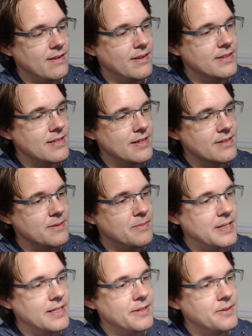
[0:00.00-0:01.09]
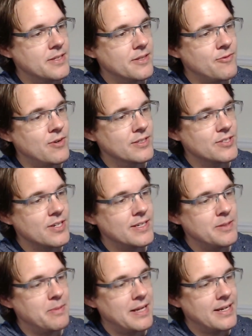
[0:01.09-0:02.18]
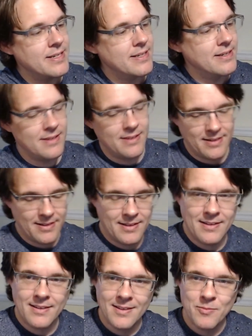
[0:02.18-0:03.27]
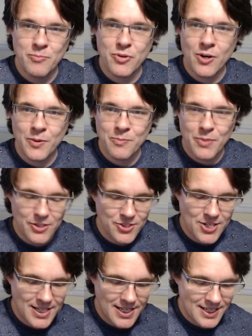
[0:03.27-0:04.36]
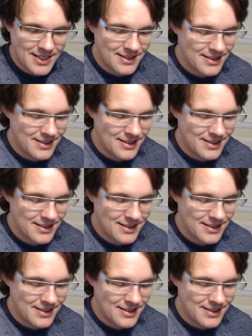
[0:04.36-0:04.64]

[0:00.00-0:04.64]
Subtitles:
He says completely using the wrong side of the blade. Pro unboxer here.